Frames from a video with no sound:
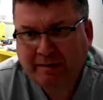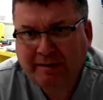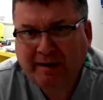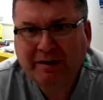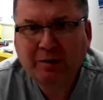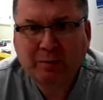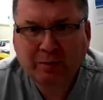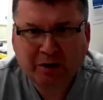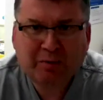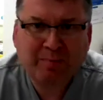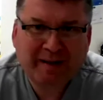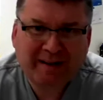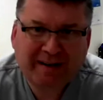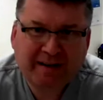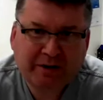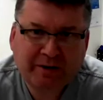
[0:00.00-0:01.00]
I don't want to
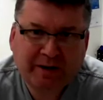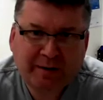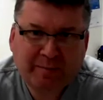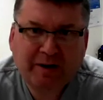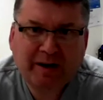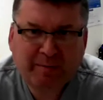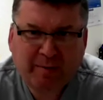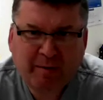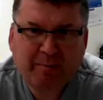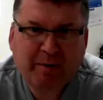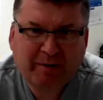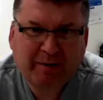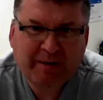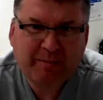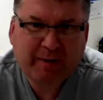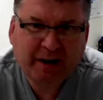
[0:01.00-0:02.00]
admit it to anybody, but I'm
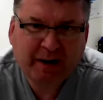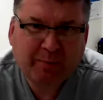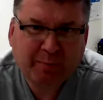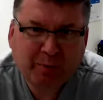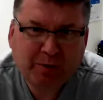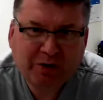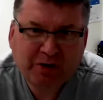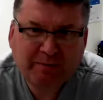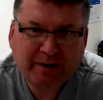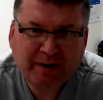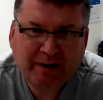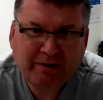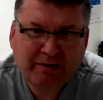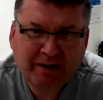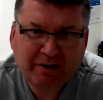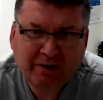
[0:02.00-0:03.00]
probably in the middle portion of my
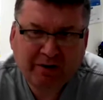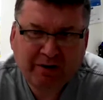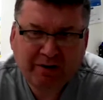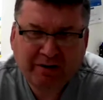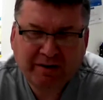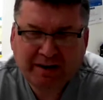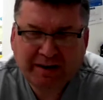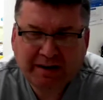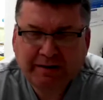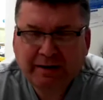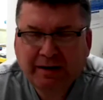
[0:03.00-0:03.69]
career now, I think.